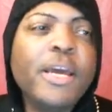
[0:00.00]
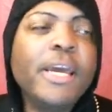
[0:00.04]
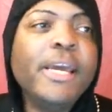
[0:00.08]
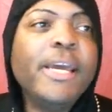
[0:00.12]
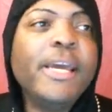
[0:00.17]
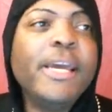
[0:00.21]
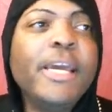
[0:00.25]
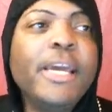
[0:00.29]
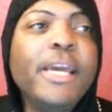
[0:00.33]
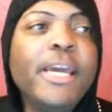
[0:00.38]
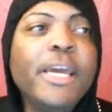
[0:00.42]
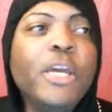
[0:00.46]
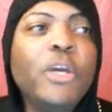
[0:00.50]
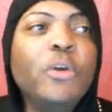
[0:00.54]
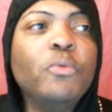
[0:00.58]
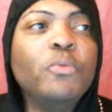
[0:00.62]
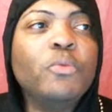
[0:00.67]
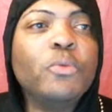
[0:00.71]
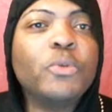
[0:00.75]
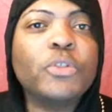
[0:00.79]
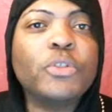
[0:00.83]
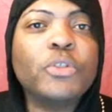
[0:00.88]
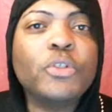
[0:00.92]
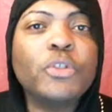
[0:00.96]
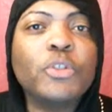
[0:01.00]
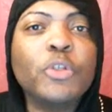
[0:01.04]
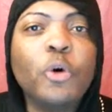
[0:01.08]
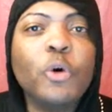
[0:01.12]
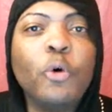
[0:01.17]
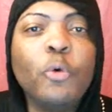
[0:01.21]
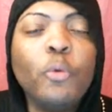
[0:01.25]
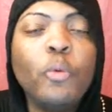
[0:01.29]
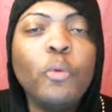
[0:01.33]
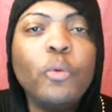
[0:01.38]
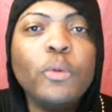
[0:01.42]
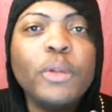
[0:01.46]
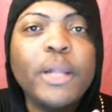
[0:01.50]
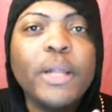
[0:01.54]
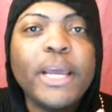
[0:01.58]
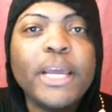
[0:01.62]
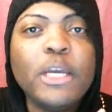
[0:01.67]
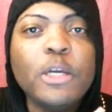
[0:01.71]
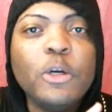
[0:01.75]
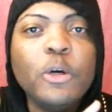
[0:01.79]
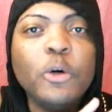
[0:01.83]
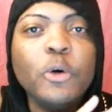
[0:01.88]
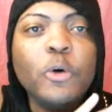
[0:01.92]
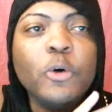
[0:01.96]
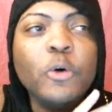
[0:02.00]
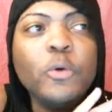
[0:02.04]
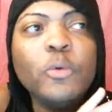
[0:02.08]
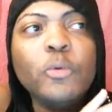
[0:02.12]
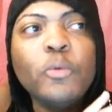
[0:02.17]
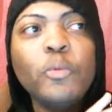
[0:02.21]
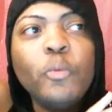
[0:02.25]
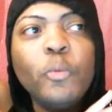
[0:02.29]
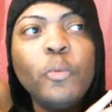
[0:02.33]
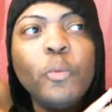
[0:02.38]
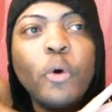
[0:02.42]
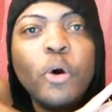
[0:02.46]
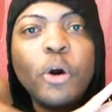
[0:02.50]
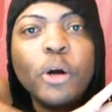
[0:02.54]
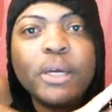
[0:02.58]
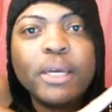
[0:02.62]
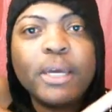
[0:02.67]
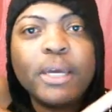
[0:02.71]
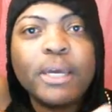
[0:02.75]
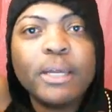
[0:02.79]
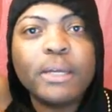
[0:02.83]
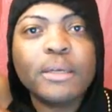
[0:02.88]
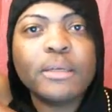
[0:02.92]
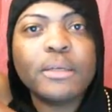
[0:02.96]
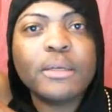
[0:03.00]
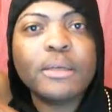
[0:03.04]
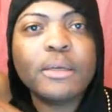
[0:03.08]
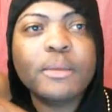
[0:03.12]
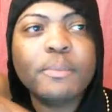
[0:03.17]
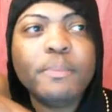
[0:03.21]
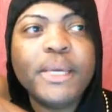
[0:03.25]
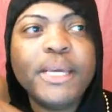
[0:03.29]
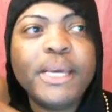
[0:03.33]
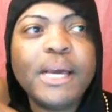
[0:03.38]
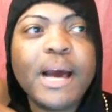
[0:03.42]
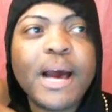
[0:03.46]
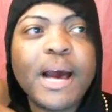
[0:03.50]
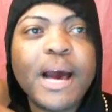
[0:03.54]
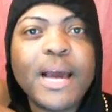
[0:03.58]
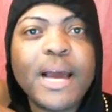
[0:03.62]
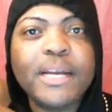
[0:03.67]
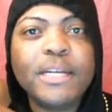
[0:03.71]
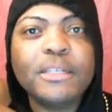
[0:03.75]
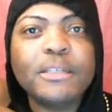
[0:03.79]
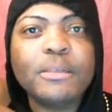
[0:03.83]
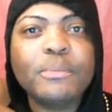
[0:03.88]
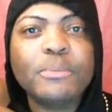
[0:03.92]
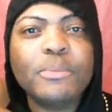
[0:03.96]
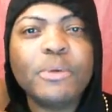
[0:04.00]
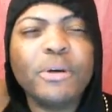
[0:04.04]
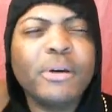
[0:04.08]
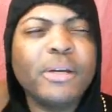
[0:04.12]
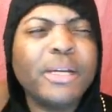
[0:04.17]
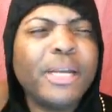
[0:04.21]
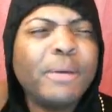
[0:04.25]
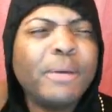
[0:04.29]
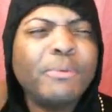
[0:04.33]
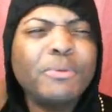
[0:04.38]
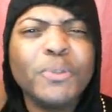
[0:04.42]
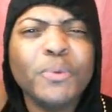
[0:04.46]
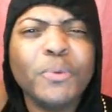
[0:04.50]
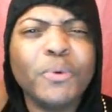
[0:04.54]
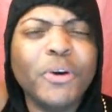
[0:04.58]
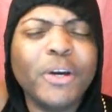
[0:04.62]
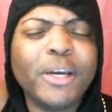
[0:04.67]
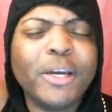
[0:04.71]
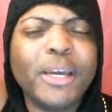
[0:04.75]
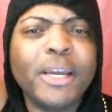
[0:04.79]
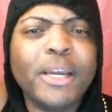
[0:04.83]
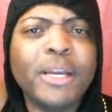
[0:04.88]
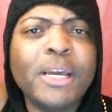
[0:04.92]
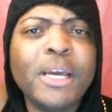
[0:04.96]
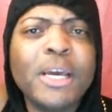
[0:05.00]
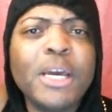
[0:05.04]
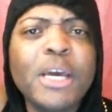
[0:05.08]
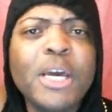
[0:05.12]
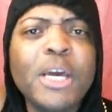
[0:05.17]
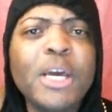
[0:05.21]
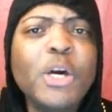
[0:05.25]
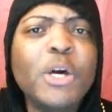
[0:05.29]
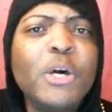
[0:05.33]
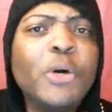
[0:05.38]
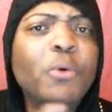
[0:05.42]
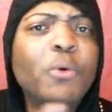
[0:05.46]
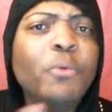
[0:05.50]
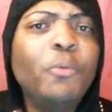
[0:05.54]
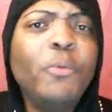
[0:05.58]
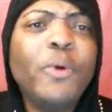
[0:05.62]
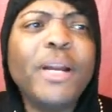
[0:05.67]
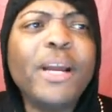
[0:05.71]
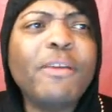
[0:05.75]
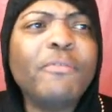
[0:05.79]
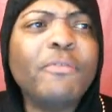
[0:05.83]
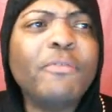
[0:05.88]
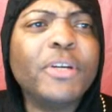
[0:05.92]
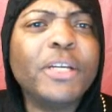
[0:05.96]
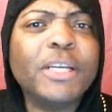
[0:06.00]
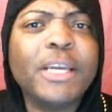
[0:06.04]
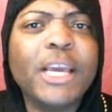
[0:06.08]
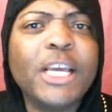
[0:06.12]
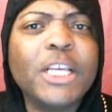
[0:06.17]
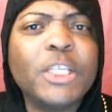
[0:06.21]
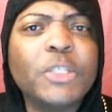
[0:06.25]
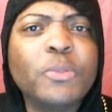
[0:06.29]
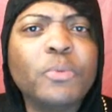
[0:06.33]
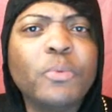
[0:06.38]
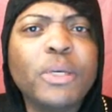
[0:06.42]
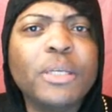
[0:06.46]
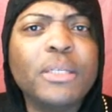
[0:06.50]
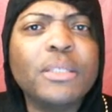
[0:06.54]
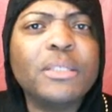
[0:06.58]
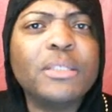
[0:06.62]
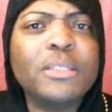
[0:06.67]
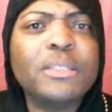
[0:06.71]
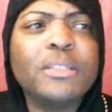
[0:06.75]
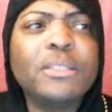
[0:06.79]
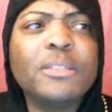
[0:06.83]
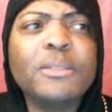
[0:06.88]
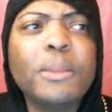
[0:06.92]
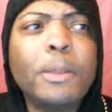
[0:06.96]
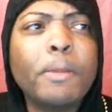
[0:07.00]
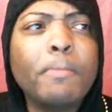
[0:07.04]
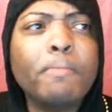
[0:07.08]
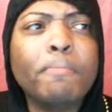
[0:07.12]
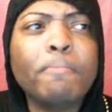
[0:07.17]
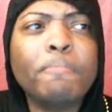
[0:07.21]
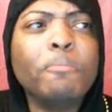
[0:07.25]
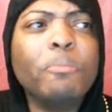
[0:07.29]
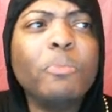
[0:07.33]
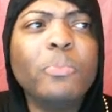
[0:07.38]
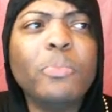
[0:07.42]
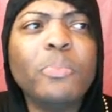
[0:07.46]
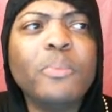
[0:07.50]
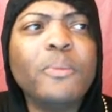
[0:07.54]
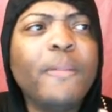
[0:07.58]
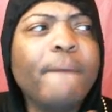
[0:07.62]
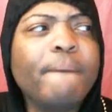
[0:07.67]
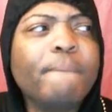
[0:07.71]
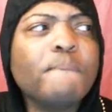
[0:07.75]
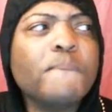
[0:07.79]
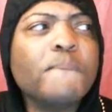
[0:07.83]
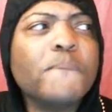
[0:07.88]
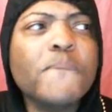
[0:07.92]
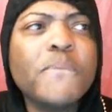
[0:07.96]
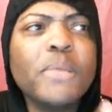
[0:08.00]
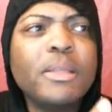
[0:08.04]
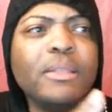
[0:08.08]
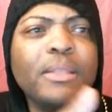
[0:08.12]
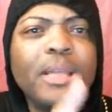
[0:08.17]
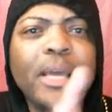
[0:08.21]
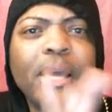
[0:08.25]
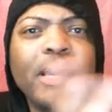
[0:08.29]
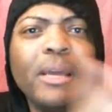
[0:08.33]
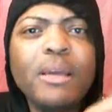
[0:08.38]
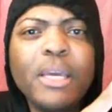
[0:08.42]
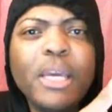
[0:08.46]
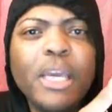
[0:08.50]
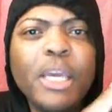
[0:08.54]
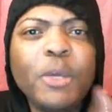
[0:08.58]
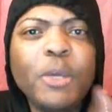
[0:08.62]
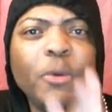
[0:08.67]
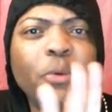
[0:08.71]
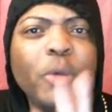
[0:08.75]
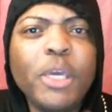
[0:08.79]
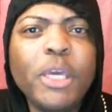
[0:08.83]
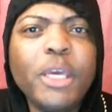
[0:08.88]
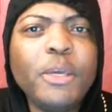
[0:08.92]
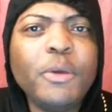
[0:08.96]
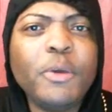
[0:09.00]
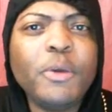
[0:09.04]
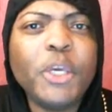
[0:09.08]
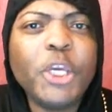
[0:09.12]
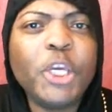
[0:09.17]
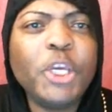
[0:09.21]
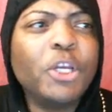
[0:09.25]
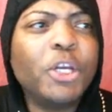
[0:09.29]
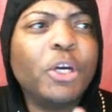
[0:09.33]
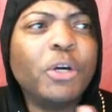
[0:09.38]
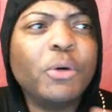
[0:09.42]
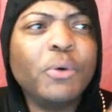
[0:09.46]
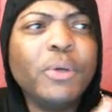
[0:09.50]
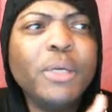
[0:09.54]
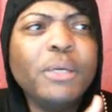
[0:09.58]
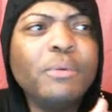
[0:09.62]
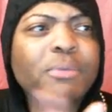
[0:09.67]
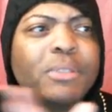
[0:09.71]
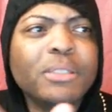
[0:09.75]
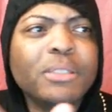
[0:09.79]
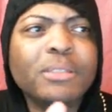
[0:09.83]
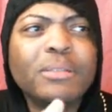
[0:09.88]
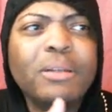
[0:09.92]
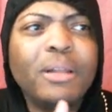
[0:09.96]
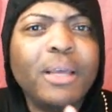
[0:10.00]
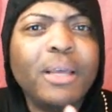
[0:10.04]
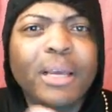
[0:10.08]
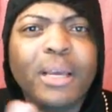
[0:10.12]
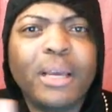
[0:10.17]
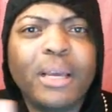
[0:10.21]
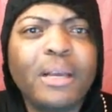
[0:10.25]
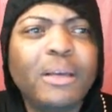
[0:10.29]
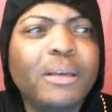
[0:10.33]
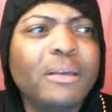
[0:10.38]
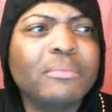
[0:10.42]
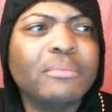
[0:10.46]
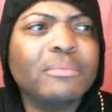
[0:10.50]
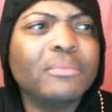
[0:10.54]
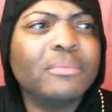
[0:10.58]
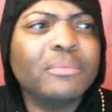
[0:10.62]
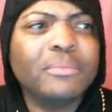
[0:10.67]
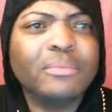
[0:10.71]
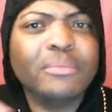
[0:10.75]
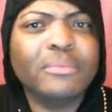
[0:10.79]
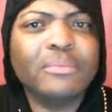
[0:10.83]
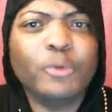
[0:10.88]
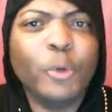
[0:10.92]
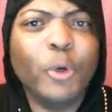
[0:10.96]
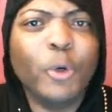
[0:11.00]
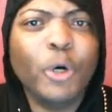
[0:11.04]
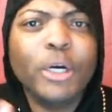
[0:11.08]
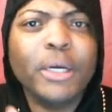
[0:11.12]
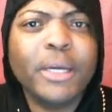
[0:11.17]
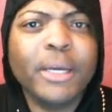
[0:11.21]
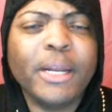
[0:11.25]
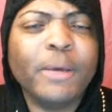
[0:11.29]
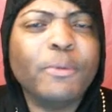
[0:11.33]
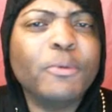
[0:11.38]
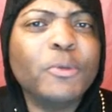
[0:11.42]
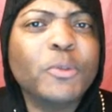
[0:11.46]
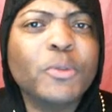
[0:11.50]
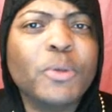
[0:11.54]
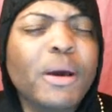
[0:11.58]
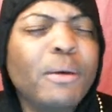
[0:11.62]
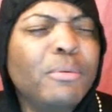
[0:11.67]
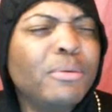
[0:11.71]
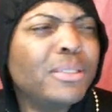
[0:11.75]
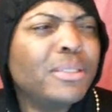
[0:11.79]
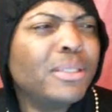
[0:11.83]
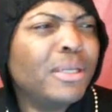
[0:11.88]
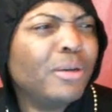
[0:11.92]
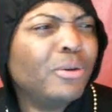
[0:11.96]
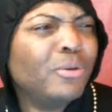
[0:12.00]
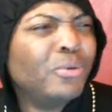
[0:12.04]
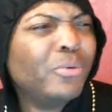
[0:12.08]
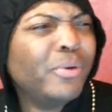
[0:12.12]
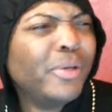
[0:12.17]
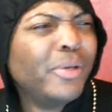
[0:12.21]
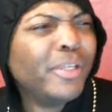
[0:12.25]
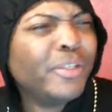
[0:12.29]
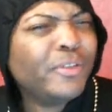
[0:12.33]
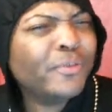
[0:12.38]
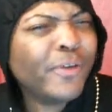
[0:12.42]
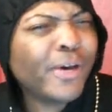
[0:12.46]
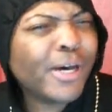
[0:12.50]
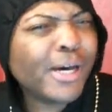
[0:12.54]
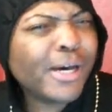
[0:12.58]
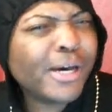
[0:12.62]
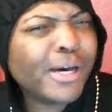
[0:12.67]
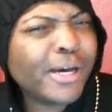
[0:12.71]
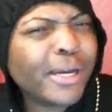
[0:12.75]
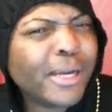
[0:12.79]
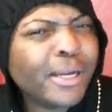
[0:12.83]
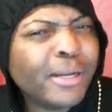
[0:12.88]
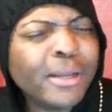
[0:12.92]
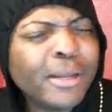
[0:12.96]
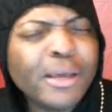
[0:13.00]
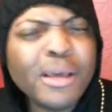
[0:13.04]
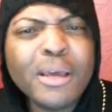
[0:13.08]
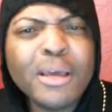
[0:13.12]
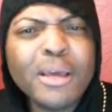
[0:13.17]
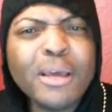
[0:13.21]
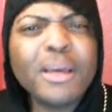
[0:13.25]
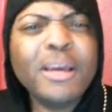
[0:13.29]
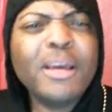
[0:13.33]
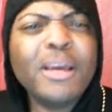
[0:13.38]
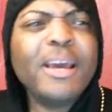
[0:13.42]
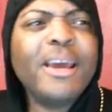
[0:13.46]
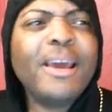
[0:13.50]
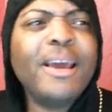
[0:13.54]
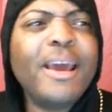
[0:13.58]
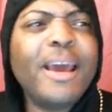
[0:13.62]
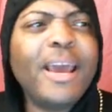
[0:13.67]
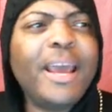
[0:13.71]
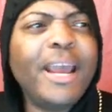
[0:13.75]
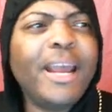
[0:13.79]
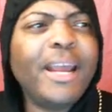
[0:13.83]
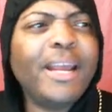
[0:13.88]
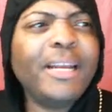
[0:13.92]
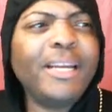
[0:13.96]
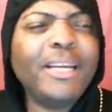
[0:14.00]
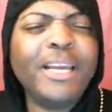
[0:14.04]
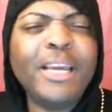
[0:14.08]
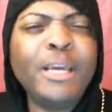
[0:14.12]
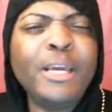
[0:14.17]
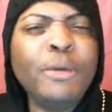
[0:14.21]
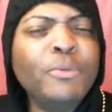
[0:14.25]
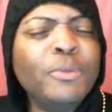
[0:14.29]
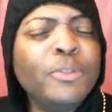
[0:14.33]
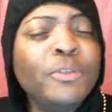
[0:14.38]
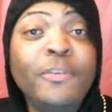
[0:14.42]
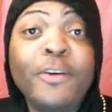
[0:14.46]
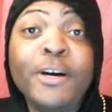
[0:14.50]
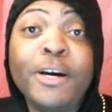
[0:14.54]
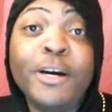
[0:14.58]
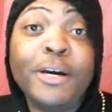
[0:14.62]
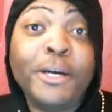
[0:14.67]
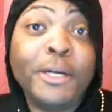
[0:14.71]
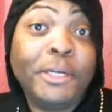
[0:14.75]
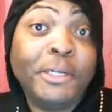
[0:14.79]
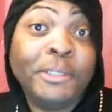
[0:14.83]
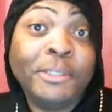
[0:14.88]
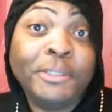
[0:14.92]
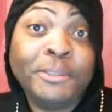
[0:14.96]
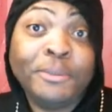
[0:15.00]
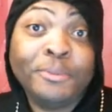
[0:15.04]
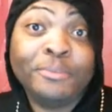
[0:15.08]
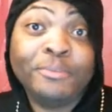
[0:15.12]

He was like... walking behind them, or they was walking, whatever the case was, he was just like walking. I was like, oh, he's fine. And he was fine.